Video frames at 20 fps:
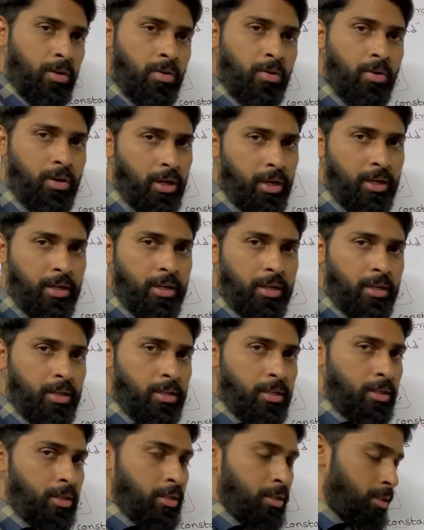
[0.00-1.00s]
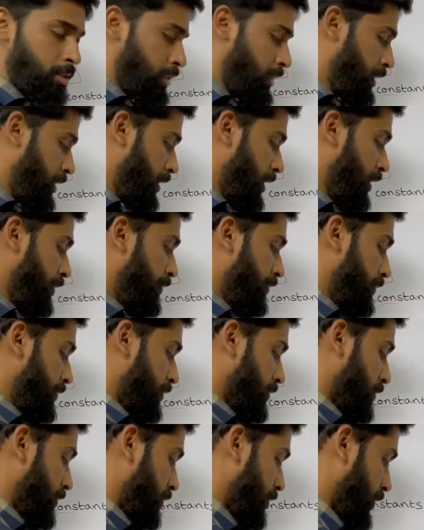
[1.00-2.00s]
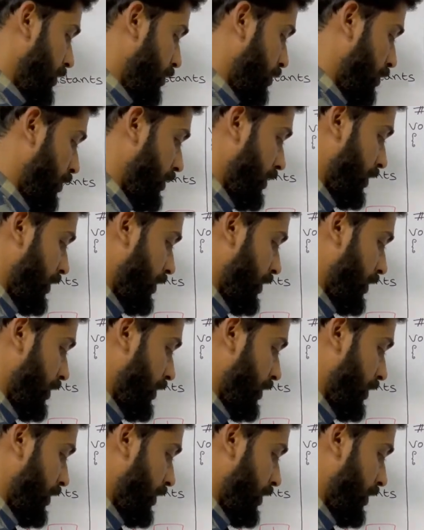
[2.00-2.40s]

Okay. So if we know